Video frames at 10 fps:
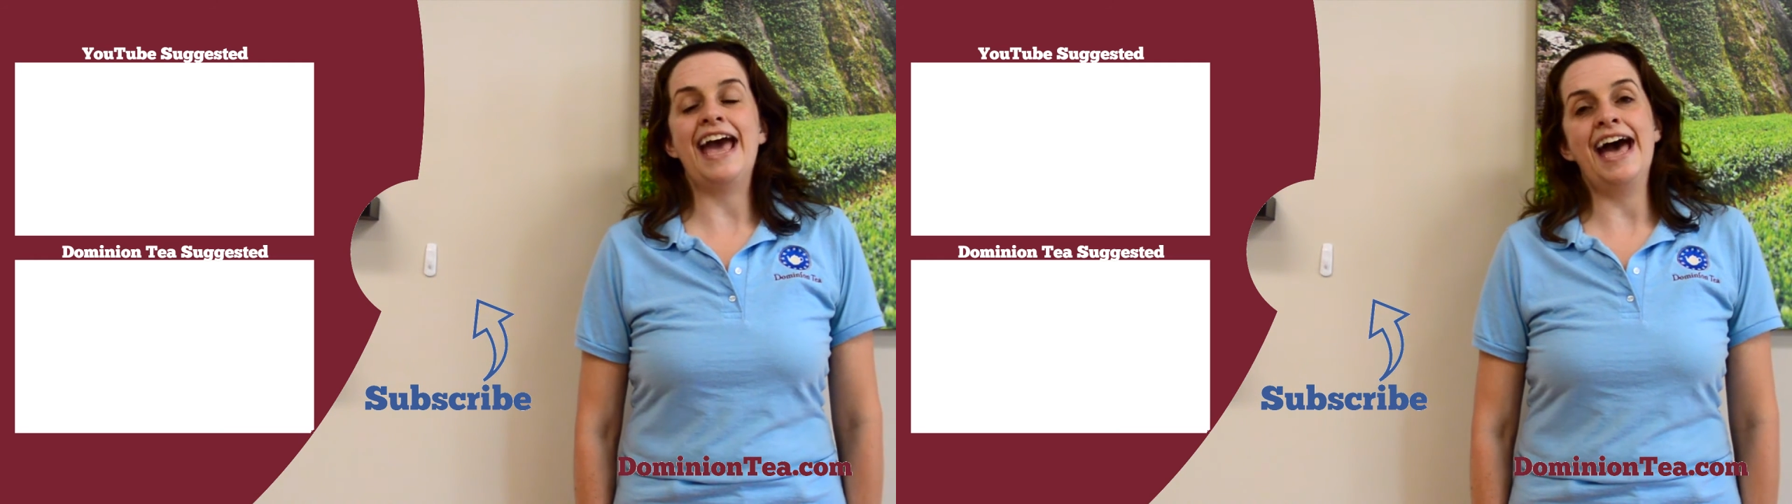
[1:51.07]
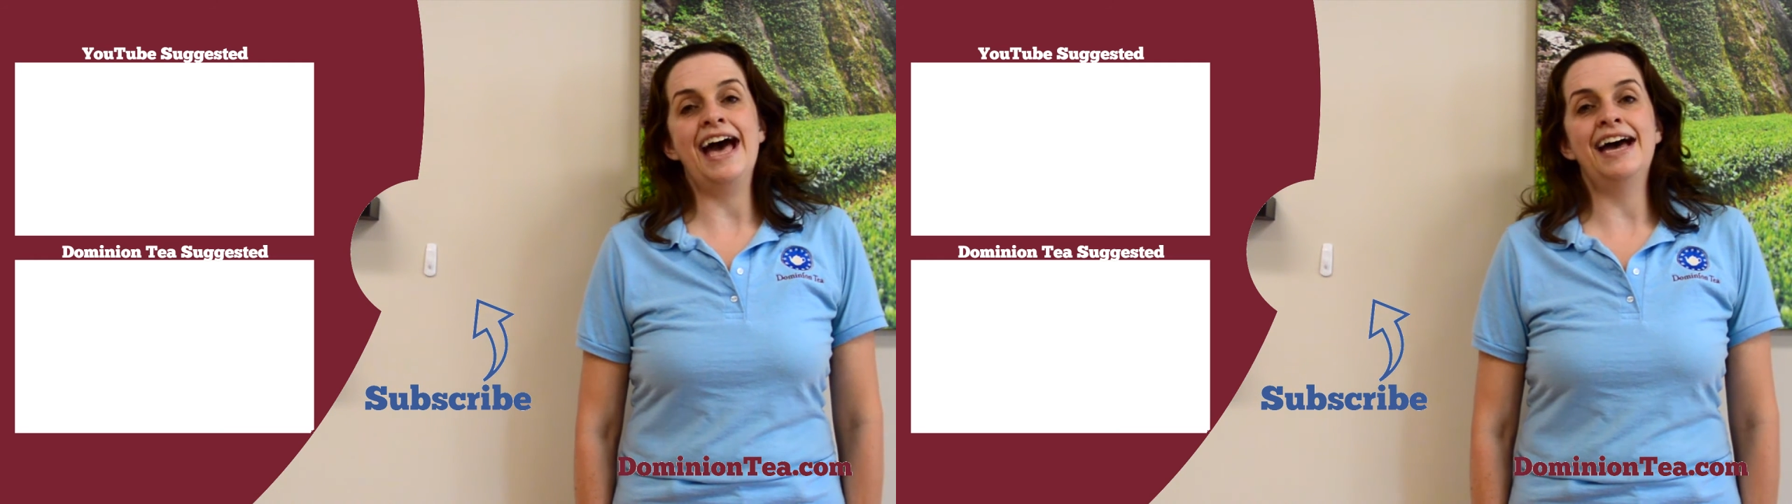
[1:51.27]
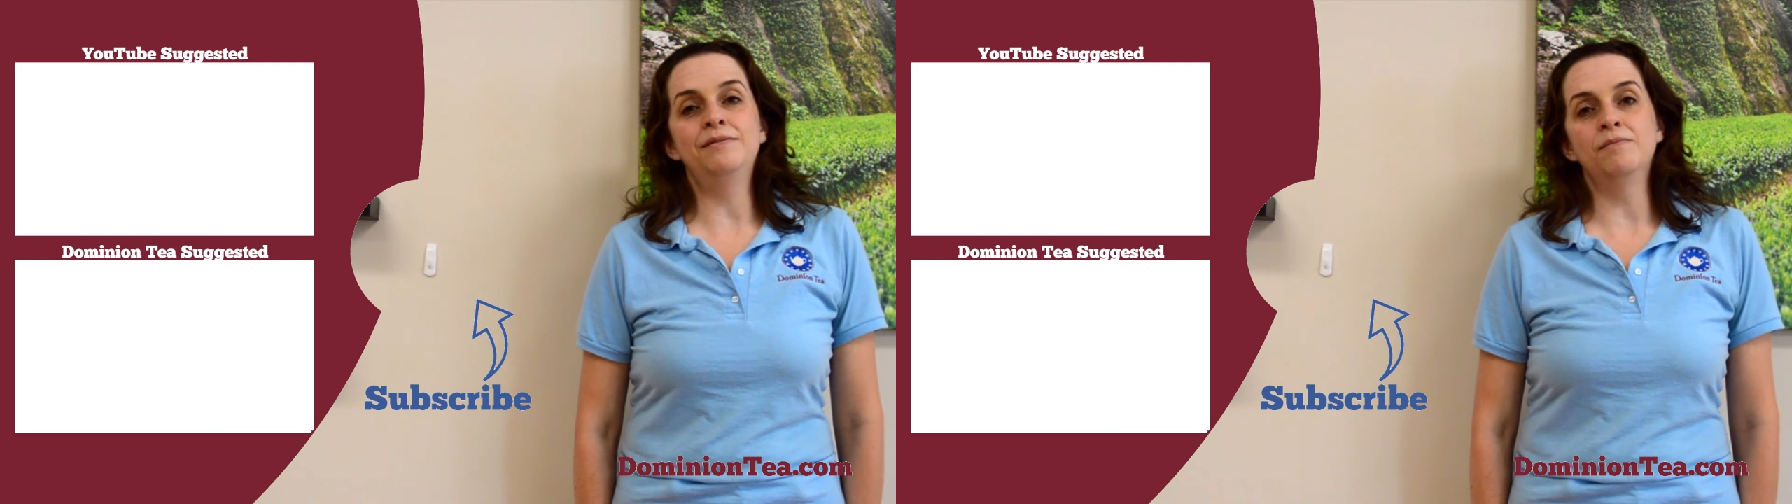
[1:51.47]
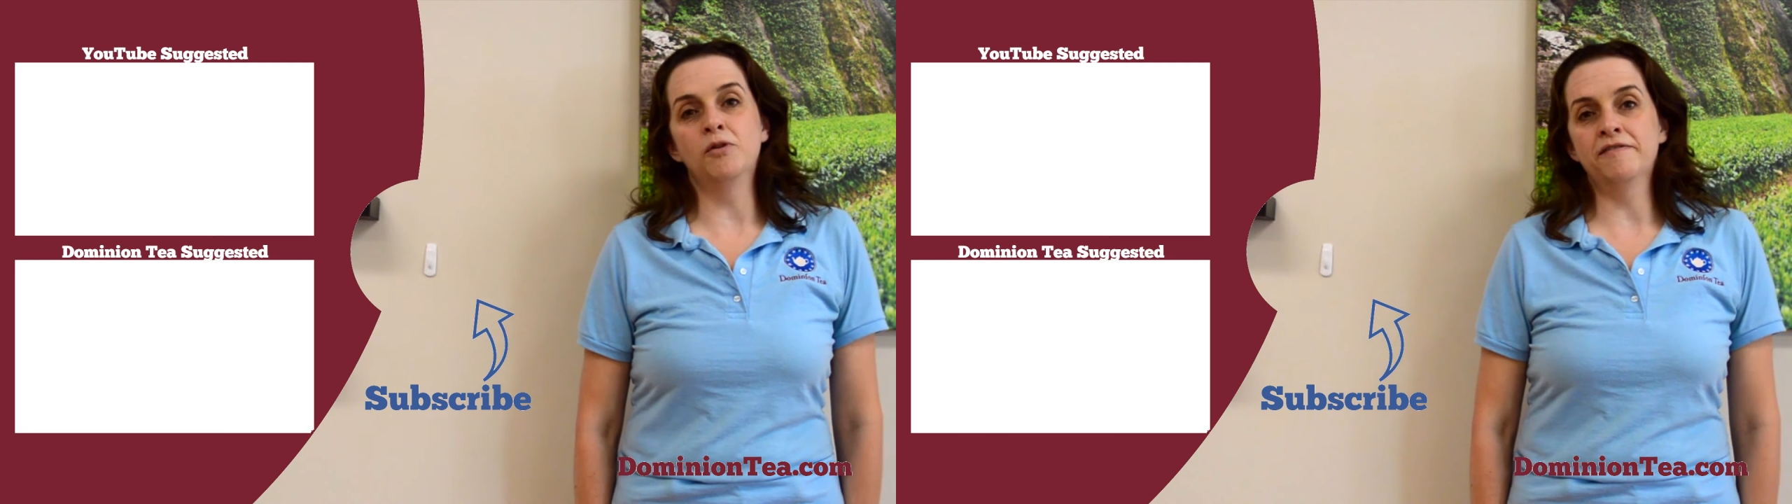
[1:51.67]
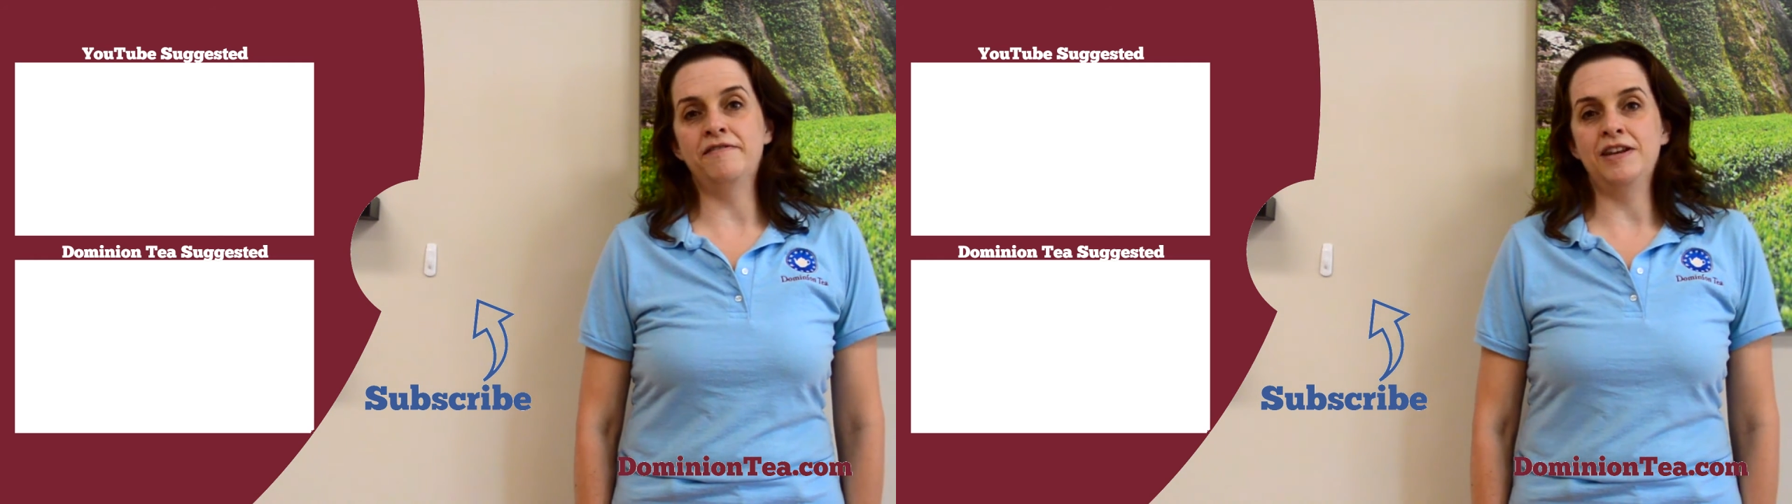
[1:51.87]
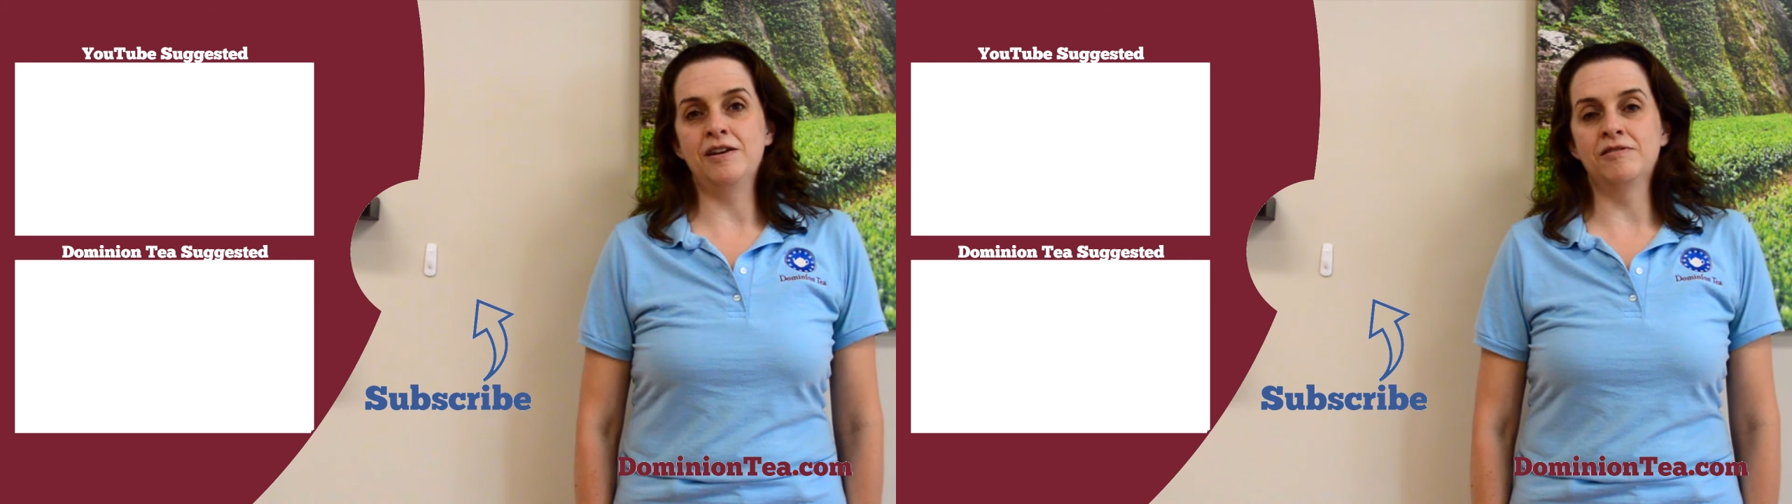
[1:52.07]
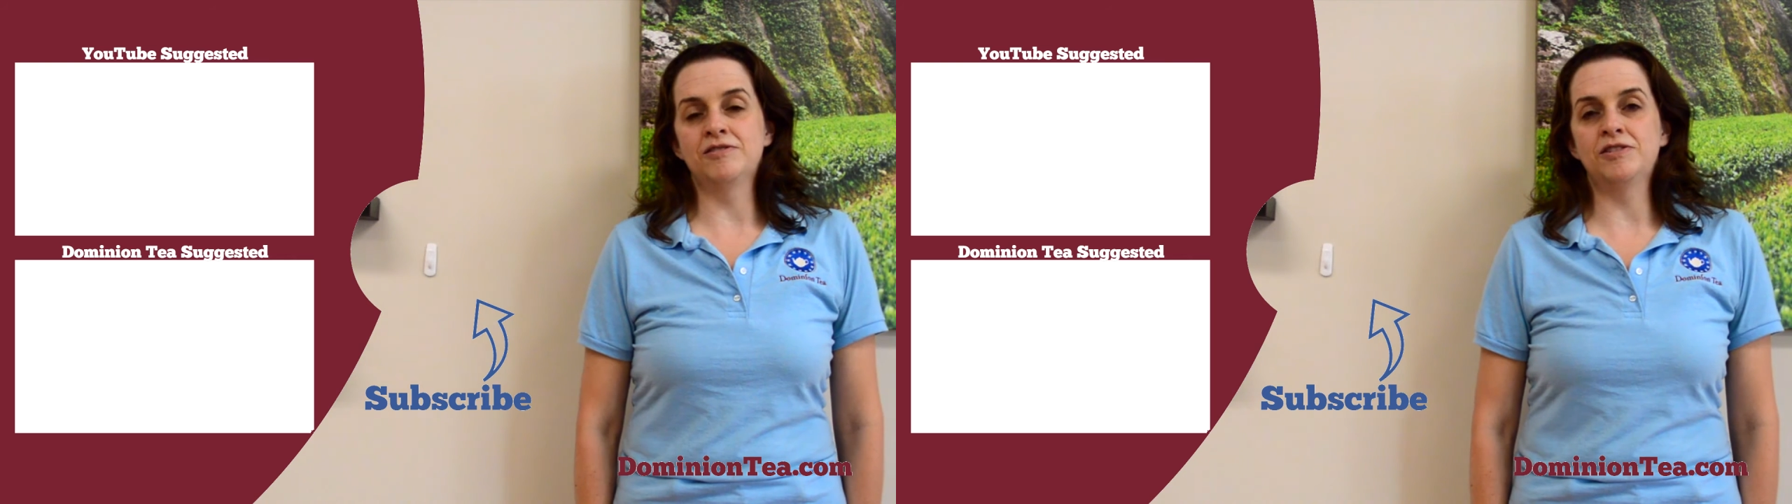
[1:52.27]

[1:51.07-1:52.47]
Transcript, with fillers: add more videos